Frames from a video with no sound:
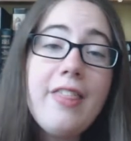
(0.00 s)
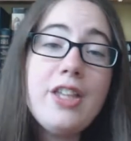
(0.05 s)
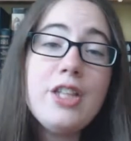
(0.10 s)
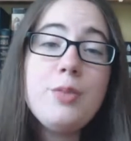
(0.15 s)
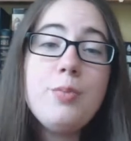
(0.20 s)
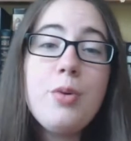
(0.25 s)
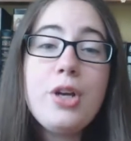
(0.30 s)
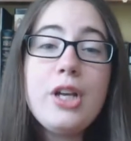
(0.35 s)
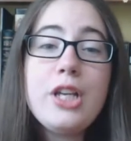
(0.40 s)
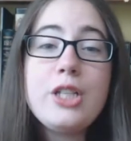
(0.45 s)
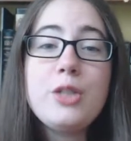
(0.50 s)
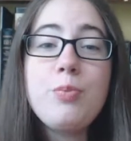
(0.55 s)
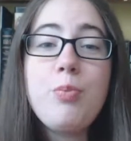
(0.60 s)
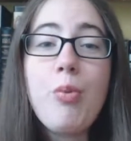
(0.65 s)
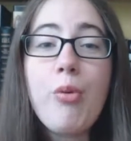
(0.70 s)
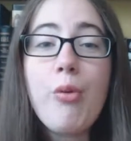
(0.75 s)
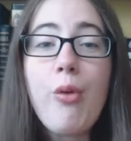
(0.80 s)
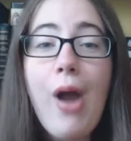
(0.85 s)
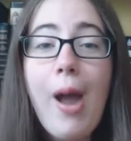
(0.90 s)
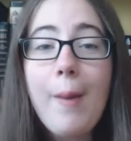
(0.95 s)
This book
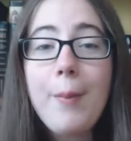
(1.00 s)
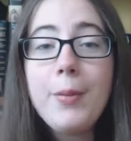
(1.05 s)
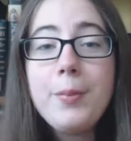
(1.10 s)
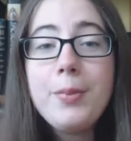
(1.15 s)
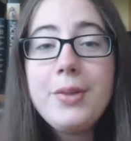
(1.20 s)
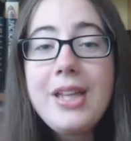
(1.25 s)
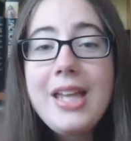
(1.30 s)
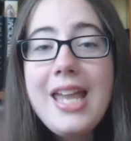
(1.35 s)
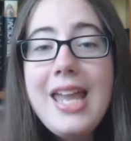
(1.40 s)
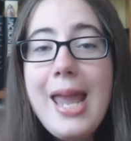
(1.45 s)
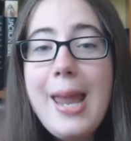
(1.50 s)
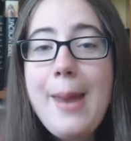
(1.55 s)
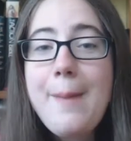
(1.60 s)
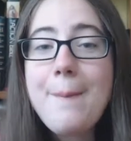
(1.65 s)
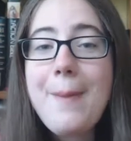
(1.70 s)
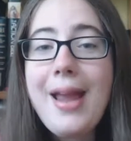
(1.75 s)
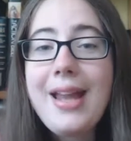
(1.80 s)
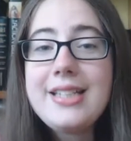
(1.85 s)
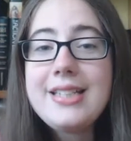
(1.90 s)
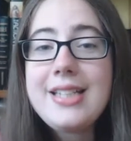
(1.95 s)
is probably
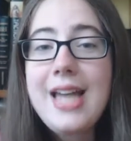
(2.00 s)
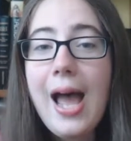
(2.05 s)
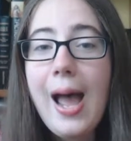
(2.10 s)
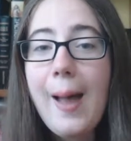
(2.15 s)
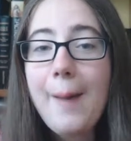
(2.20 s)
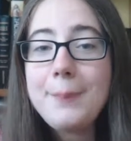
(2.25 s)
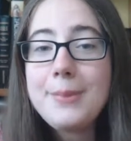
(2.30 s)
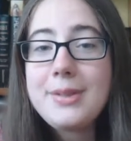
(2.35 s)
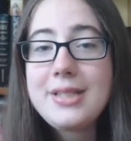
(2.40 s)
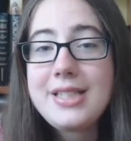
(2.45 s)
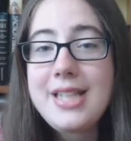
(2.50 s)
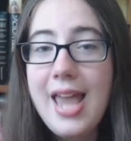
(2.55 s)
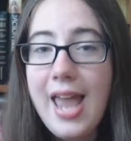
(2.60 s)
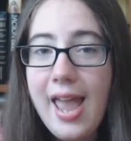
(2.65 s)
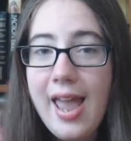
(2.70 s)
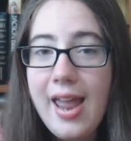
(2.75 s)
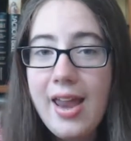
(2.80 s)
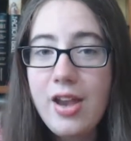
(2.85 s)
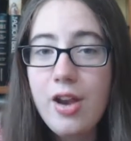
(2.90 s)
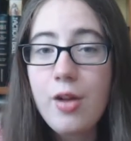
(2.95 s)
in my top
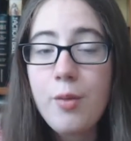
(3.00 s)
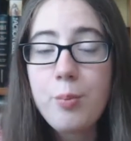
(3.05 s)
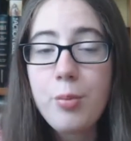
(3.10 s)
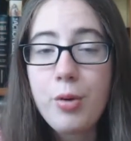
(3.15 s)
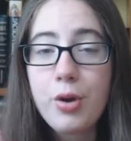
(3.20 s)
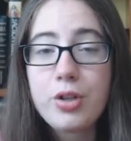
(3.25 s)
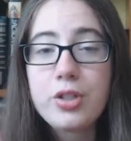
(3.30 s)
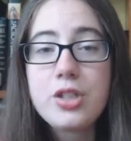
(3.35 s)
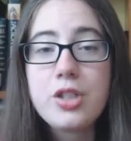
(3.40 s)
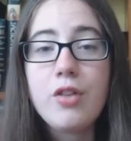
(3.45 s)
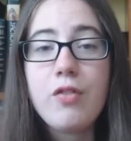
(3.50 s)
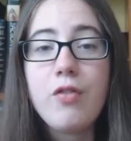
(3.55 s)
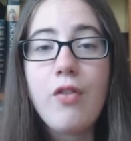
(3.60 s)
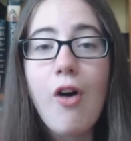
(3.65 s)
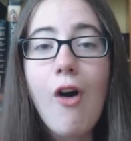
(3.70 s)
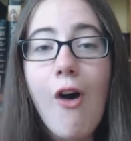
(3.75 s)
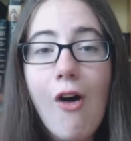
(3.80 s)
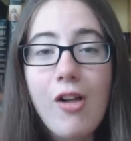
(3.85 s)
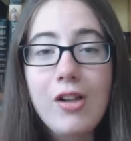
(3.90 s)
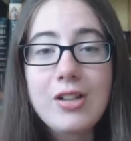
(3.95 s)
10 books
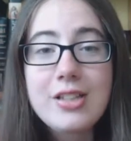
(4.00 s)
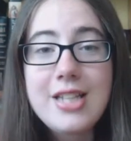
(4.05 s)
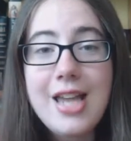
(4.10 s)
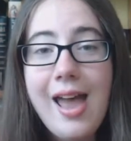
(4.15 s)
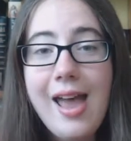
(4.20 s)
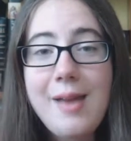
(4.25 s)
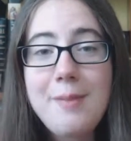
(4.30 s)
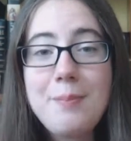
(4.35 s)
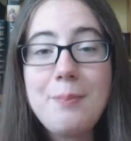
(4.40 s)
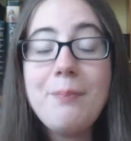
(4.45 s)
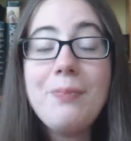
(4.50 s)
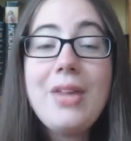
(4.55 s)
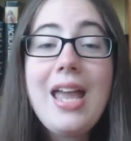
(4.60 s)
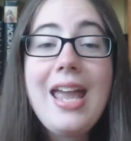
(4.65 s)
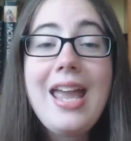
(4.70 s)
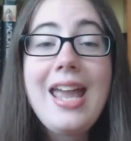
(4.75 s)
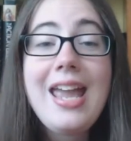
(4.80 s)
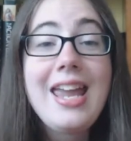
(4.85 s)
of all time.